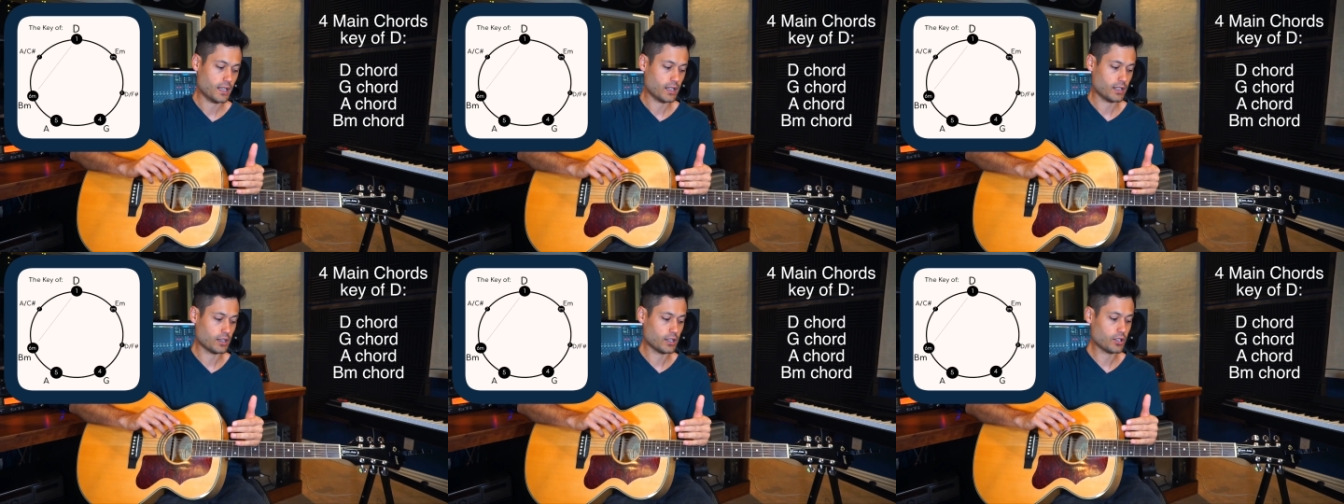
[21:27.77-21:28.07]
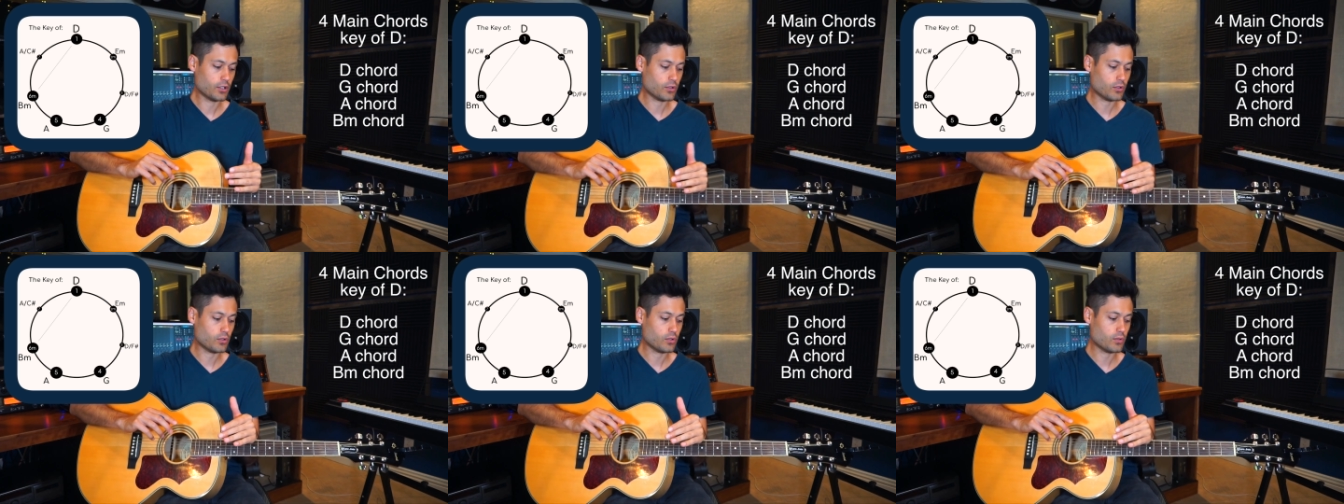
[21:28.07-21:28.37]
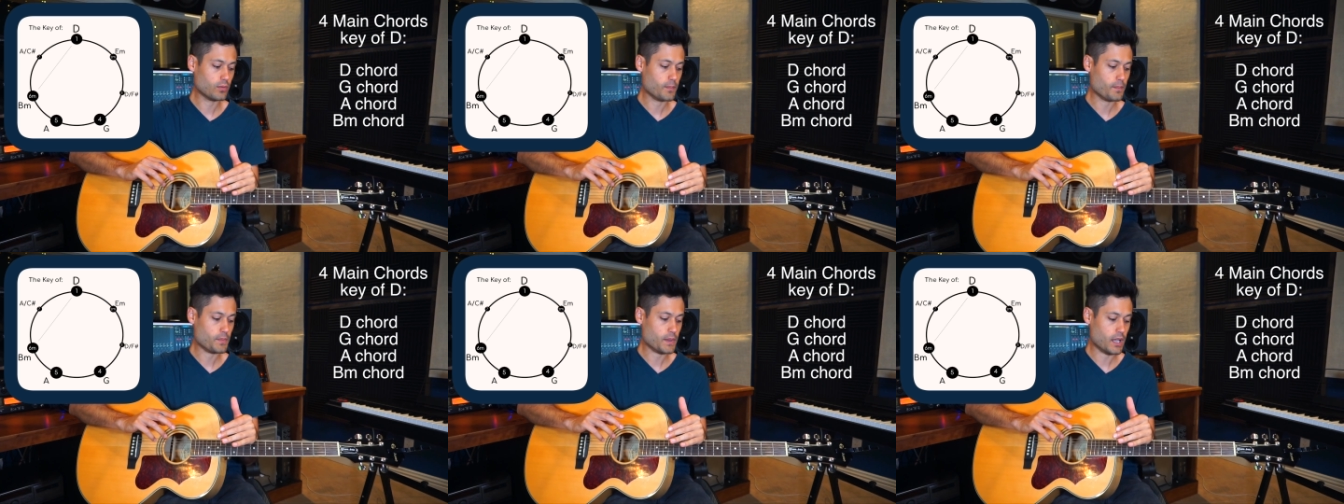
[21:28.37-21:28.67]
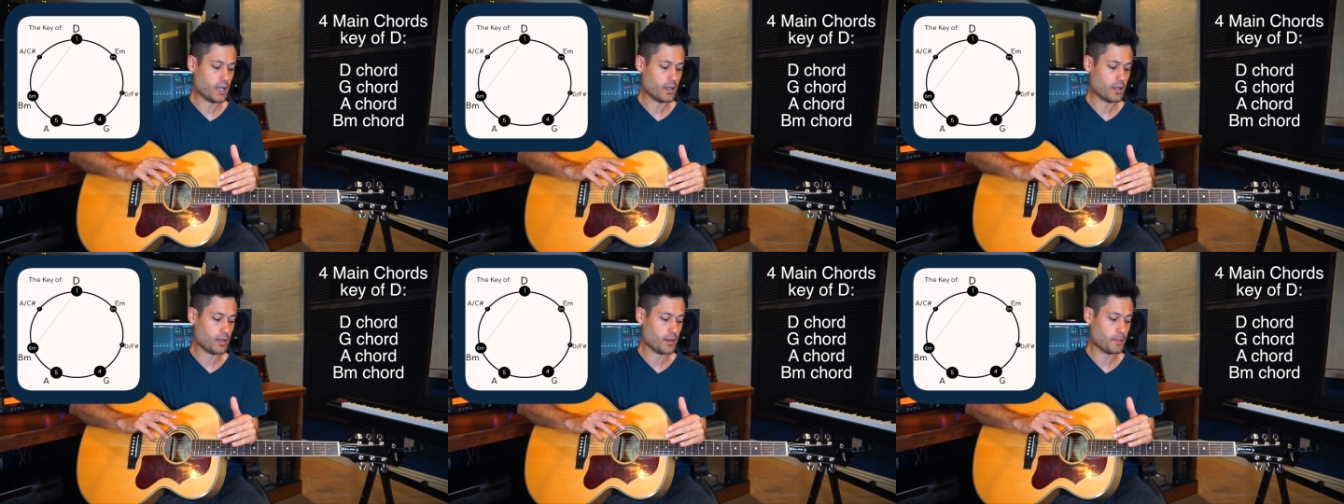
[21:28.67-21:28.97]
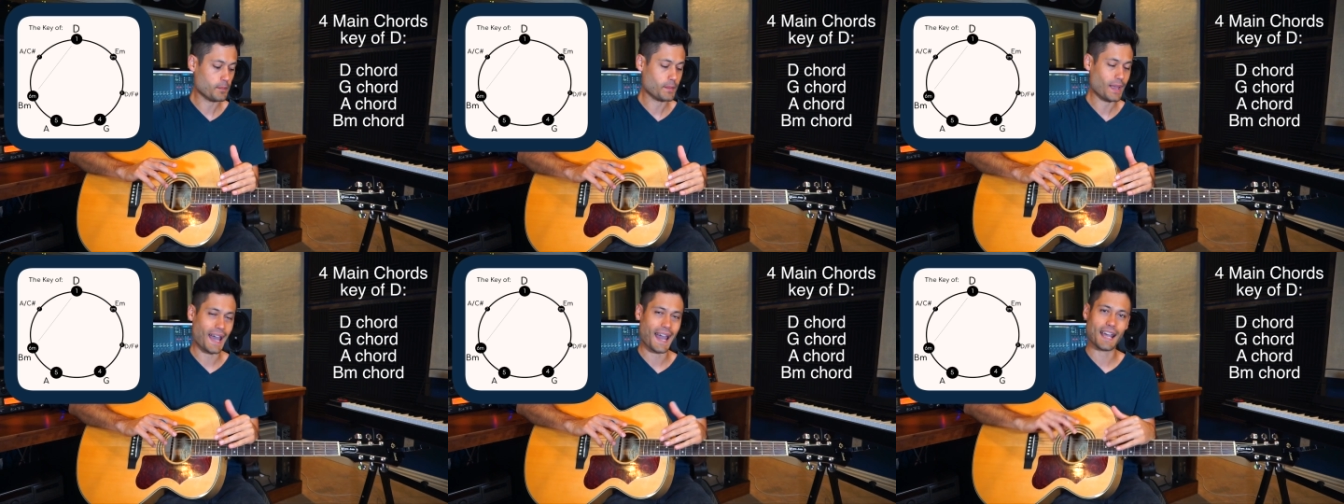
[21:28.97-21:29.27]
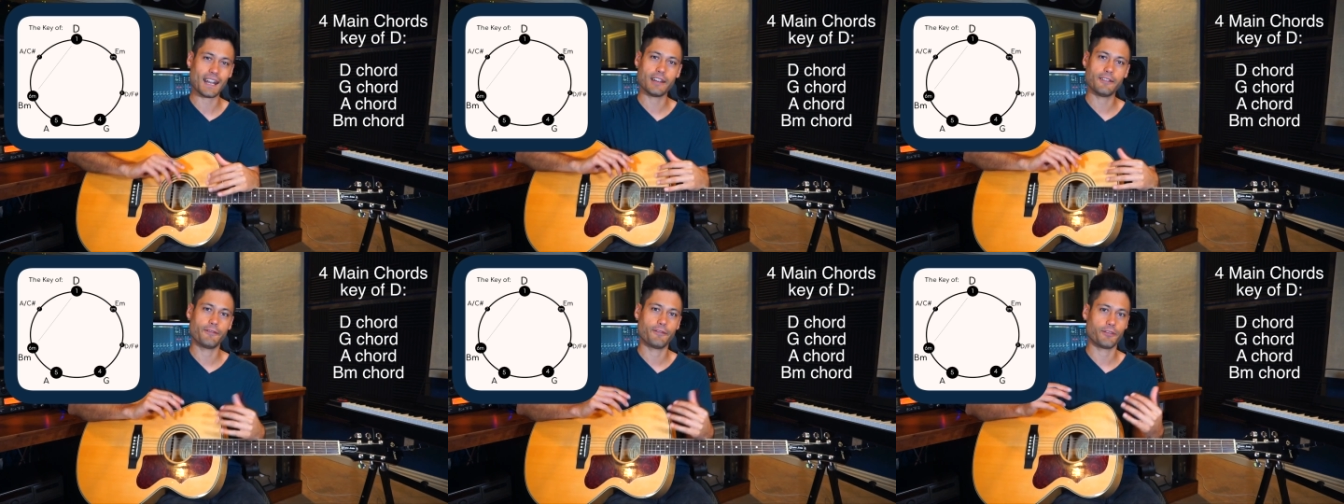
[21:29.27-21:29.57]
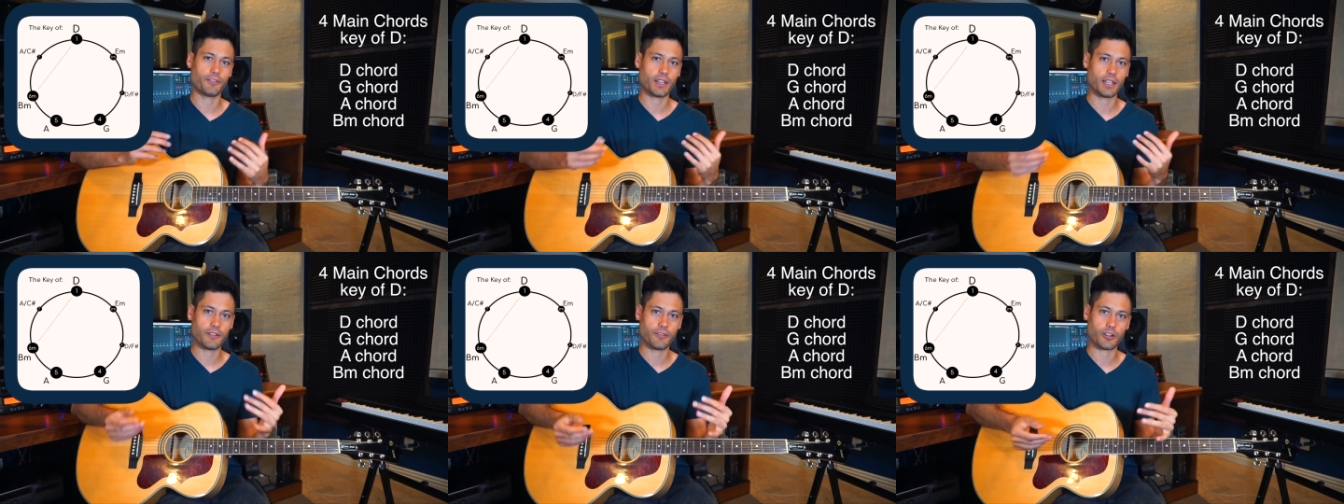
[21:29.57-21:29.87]
little added
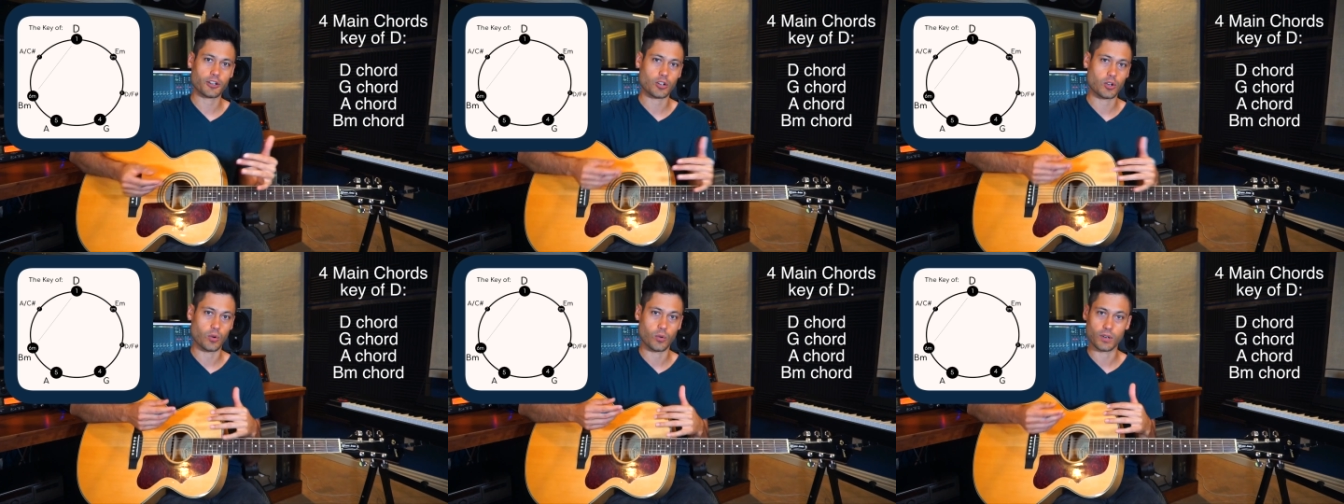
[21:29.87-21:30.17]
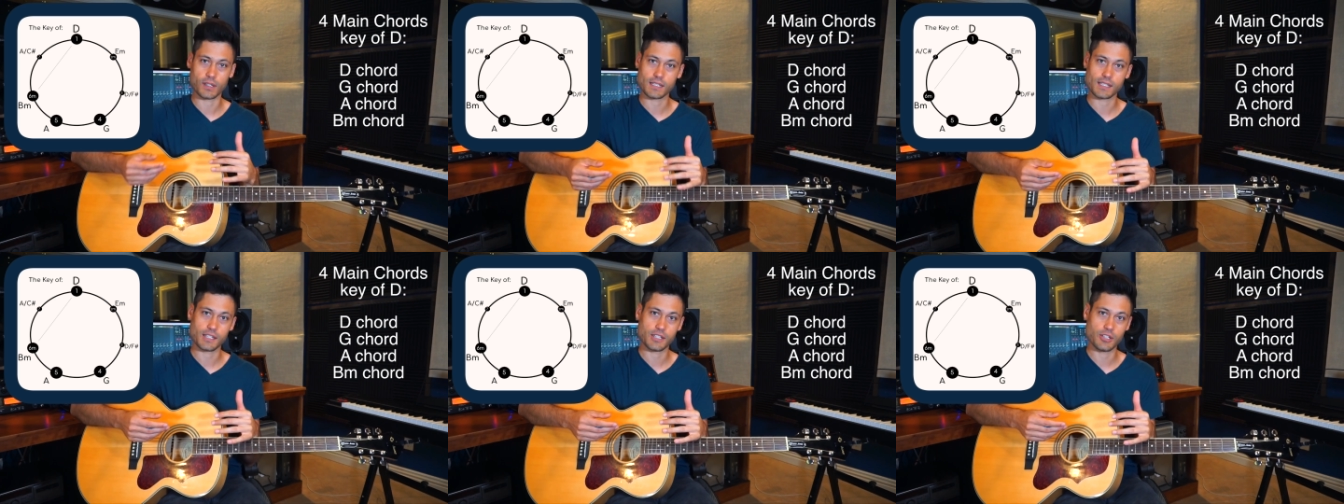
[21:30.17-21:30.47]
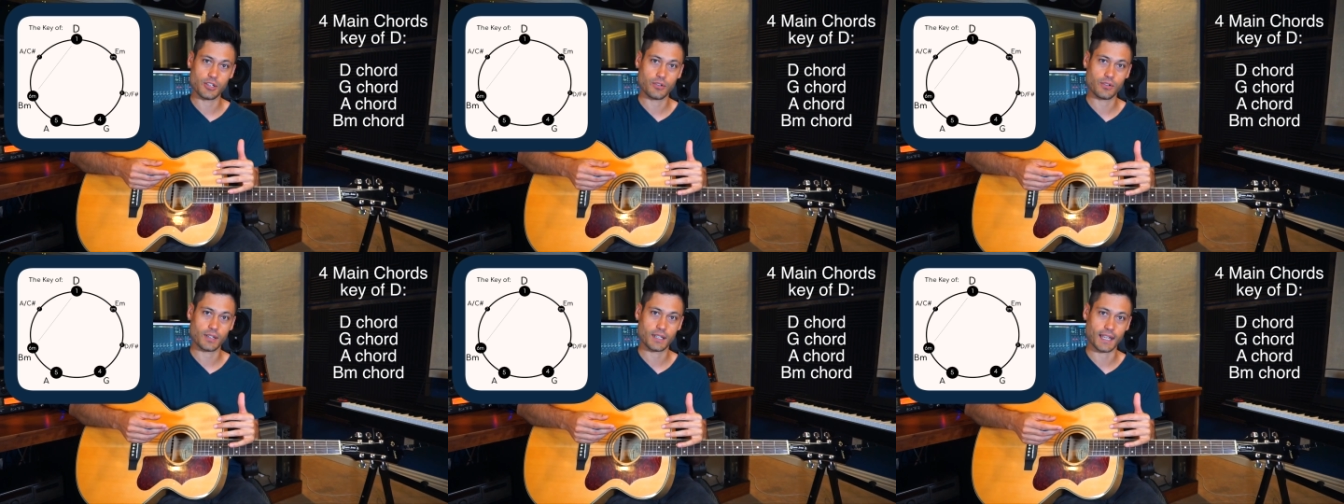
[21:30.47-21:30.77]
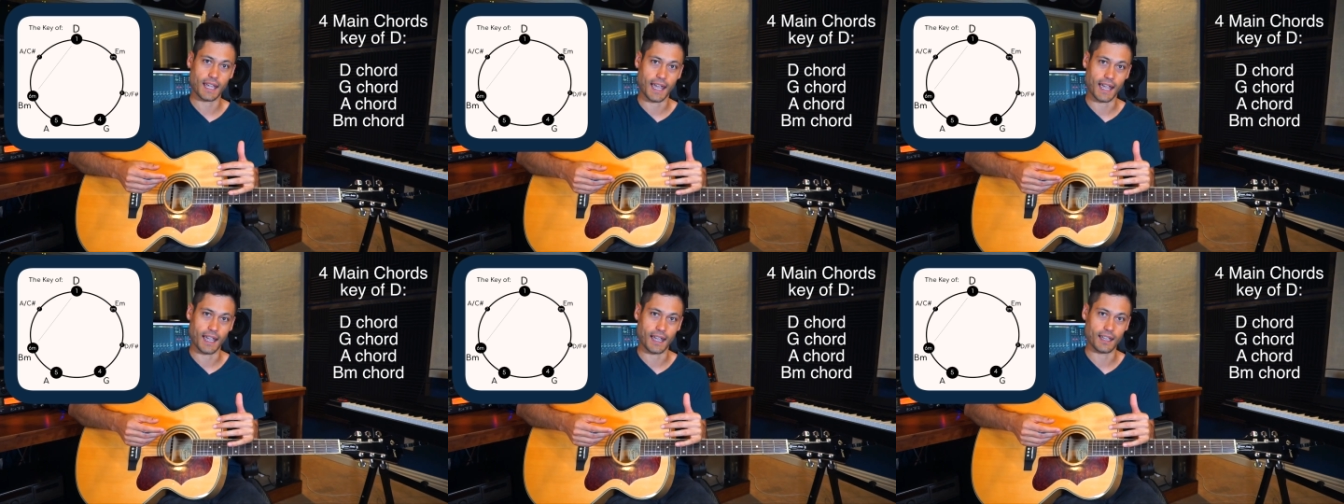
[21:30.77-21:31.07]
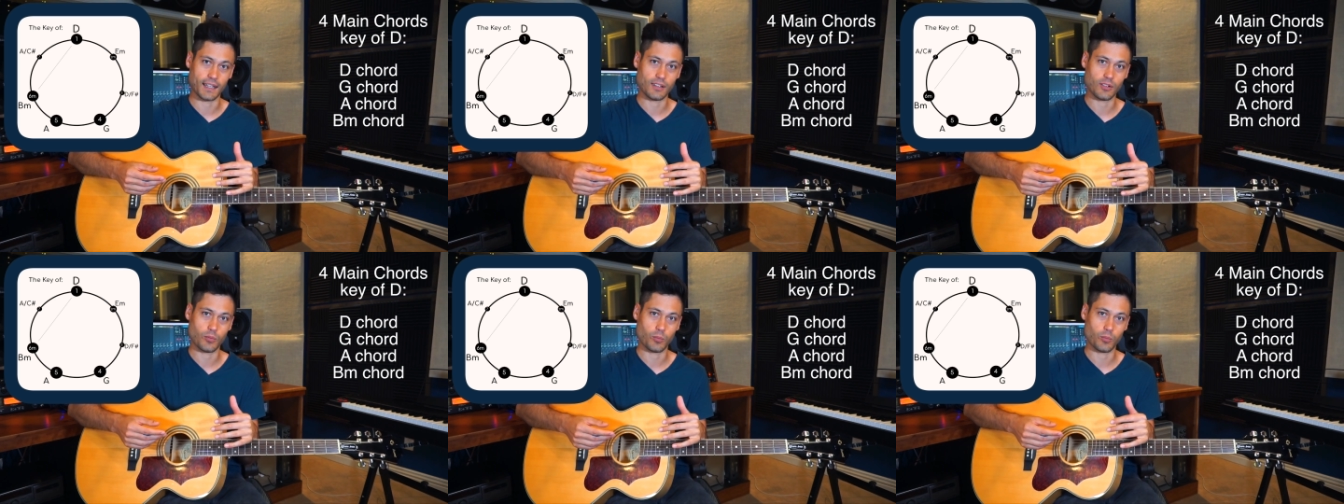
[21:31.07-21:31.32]
flavor chords that you can add